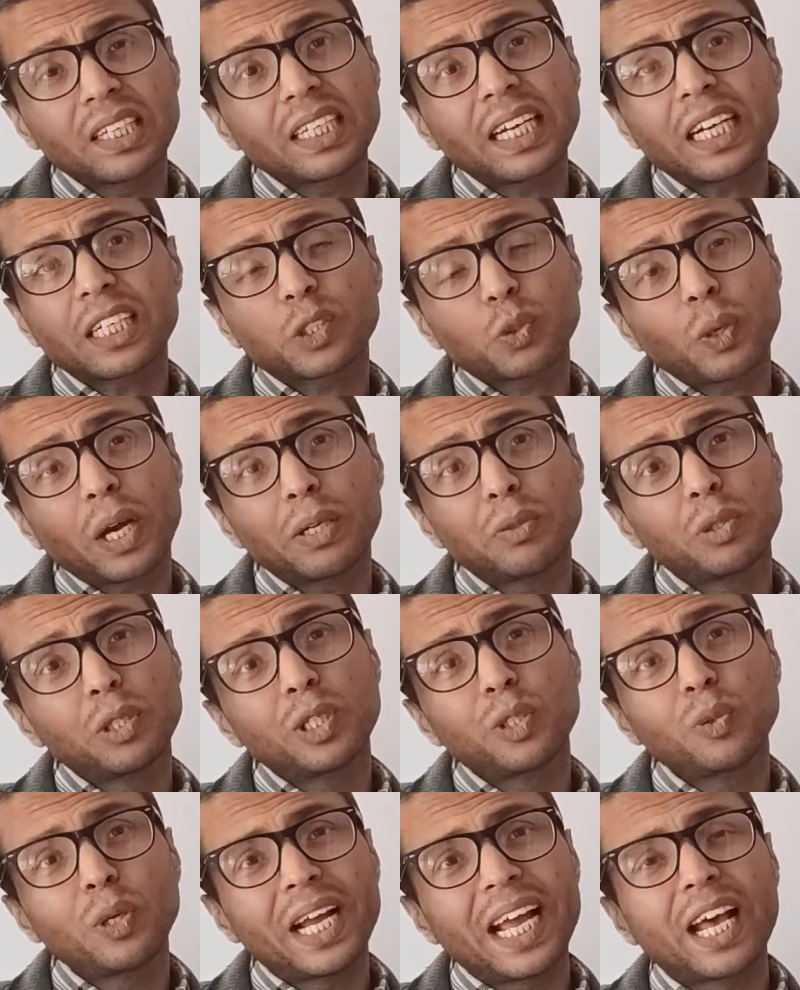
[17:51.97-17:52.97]
That's why
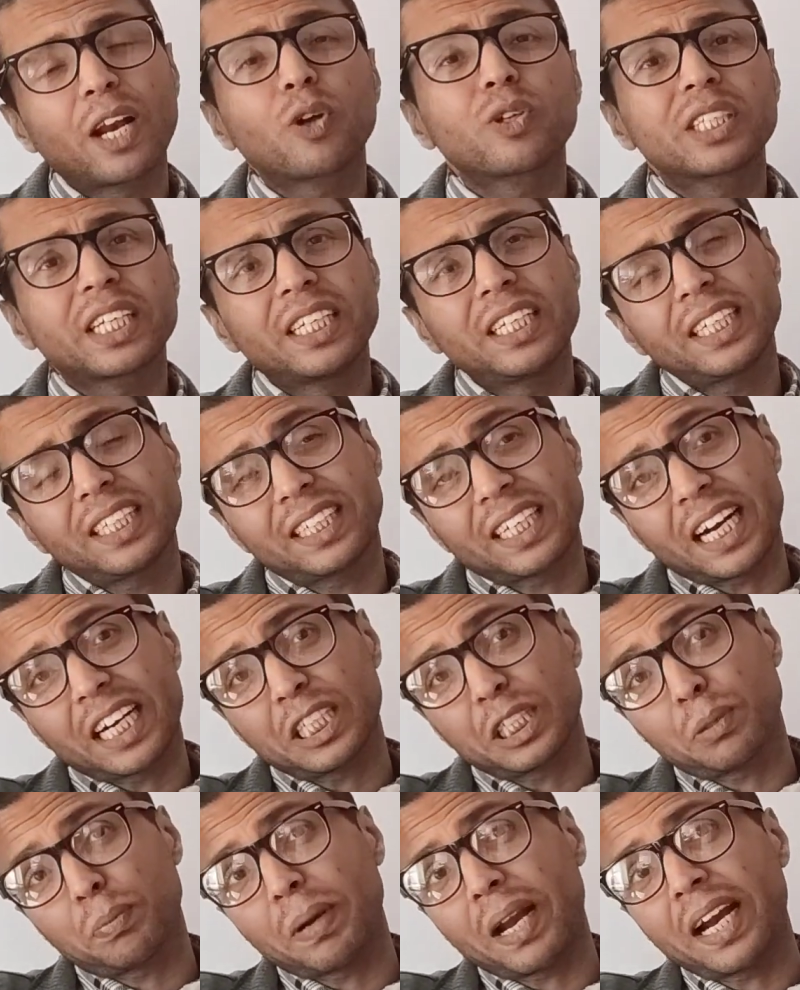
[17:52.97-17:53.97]
we do allogenic
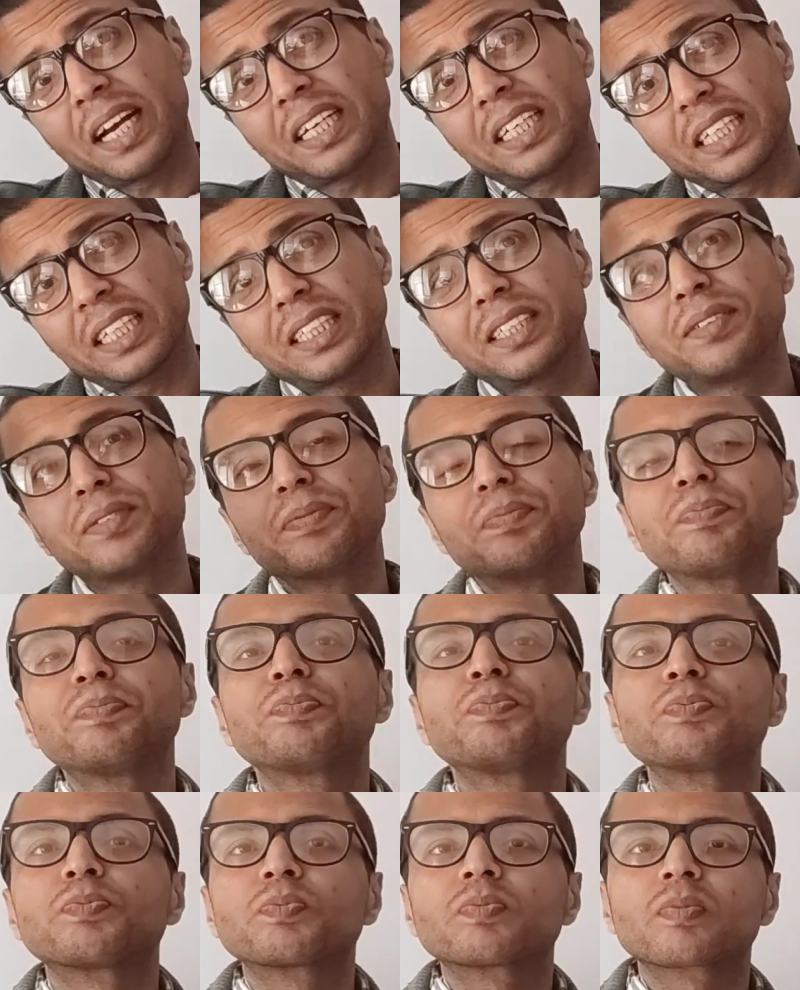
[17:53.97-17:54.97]
transplant in
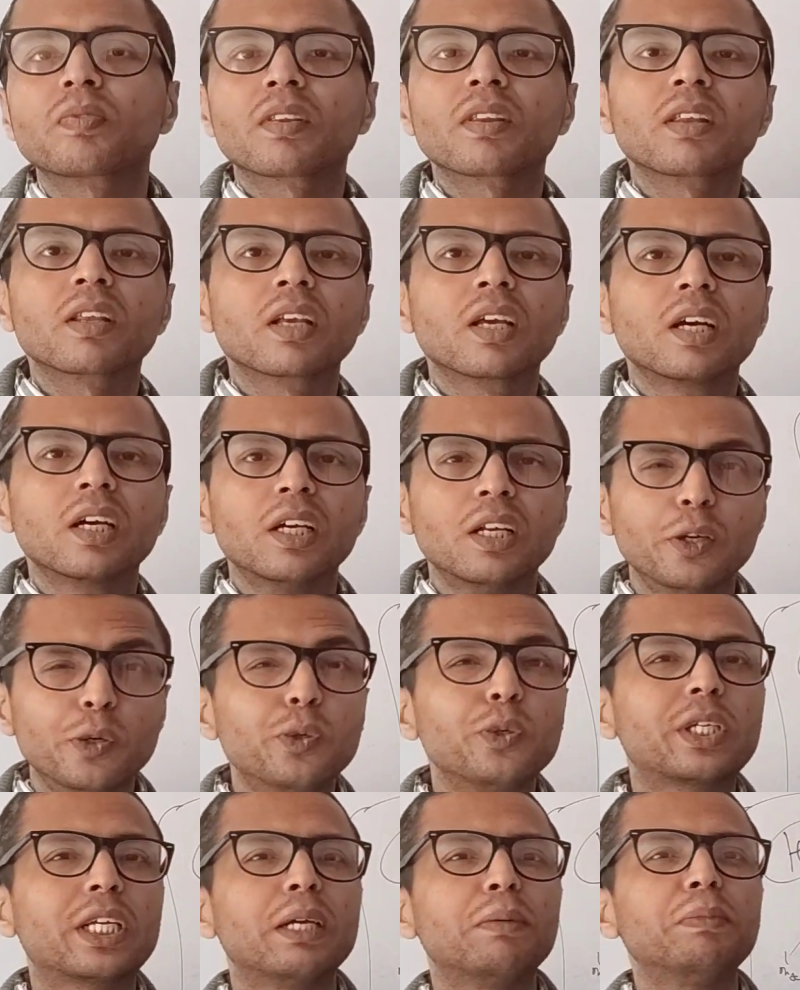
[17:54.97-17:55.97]

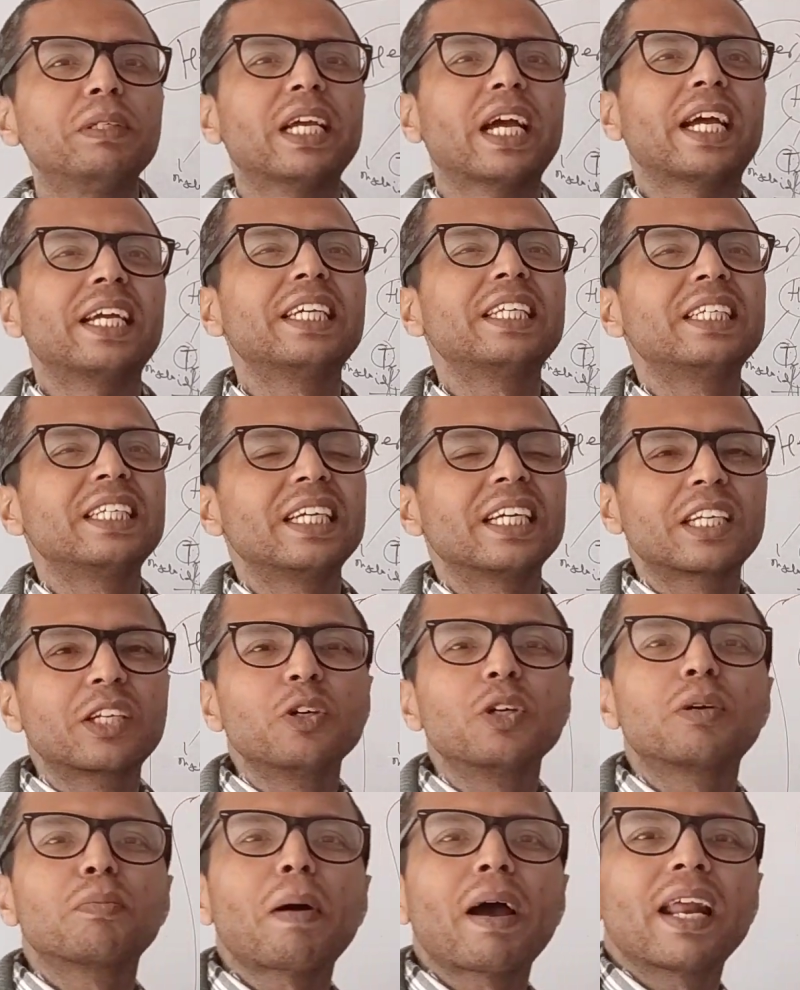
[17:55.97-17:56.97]
leukemia, in
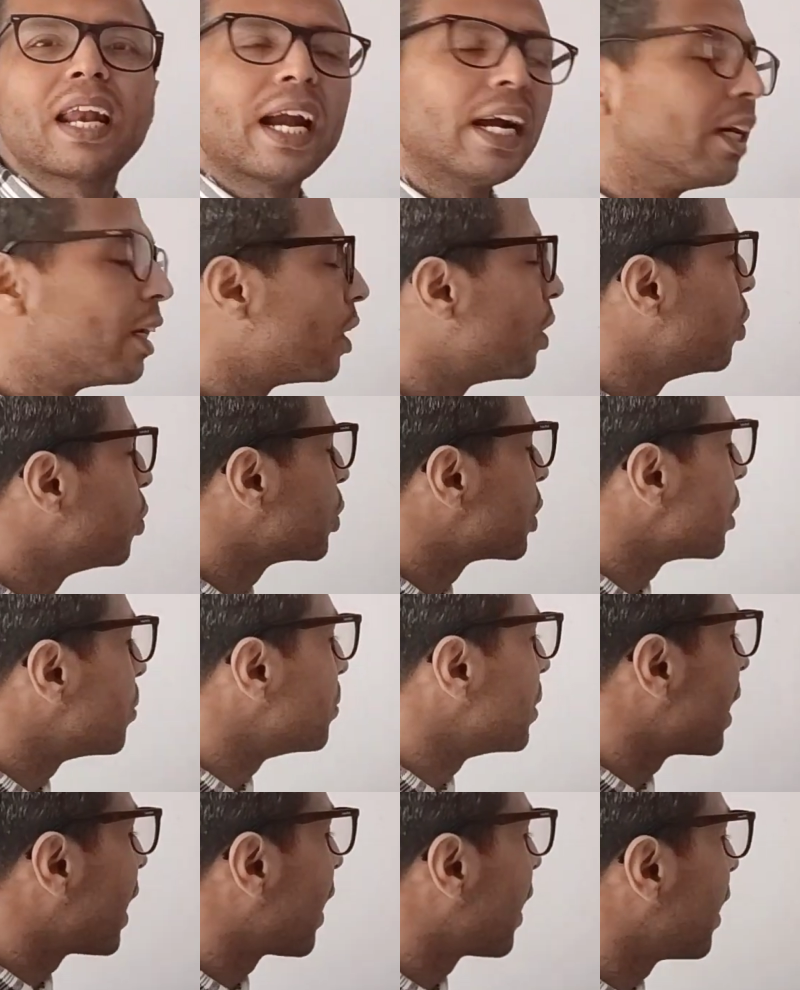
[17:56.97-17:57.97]
acute myeloid
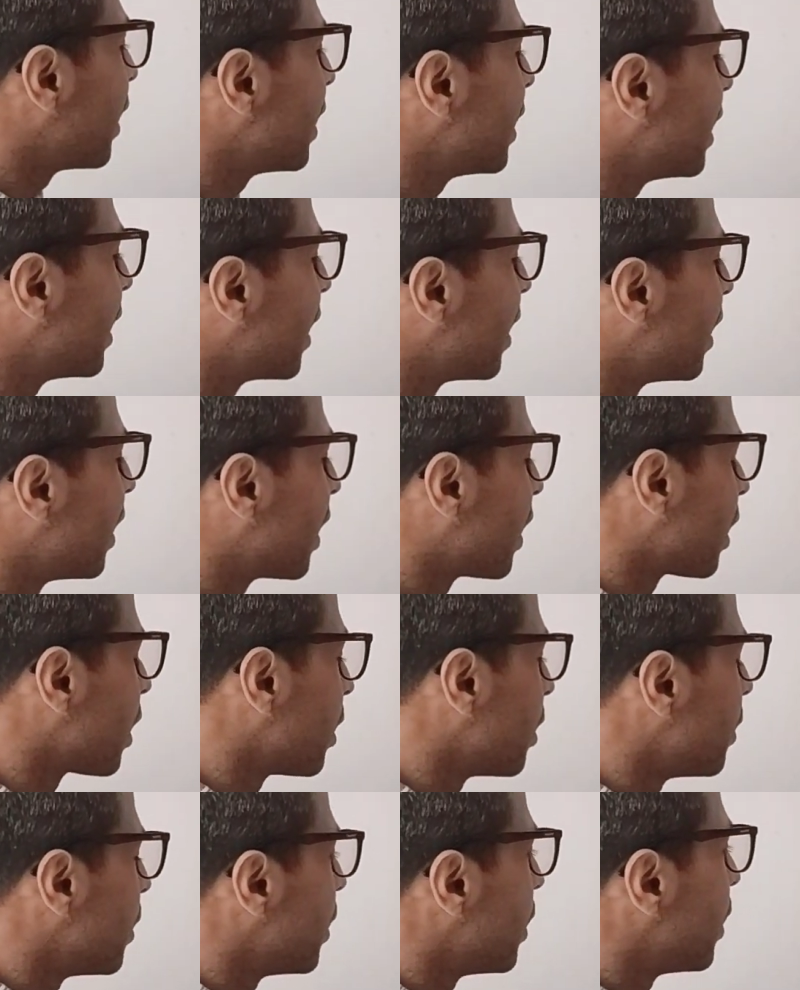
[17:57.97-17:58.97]
leukemia, ALL.